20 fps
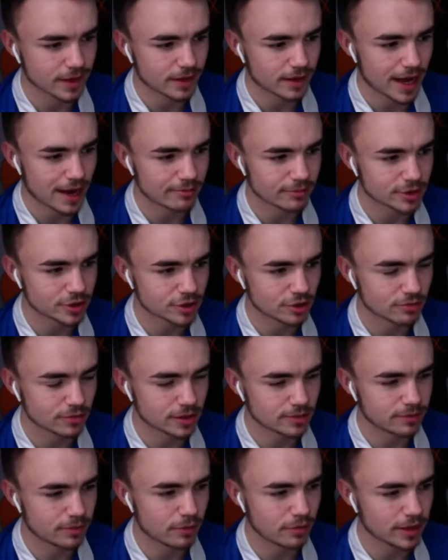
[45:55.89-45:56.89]
Cameron John with
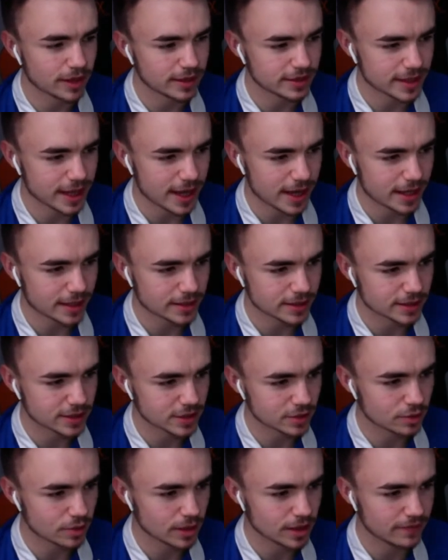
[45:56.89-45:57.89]
the ball in his hands.
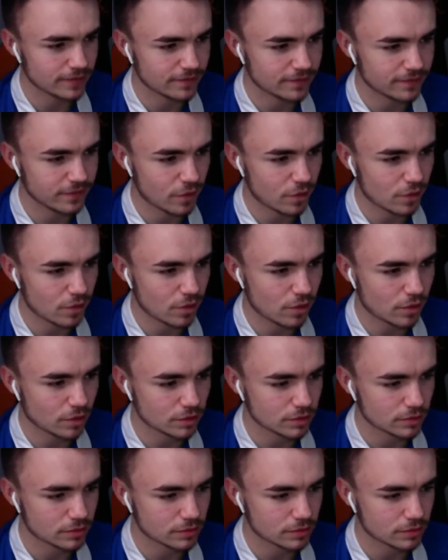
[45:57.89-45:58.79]
24.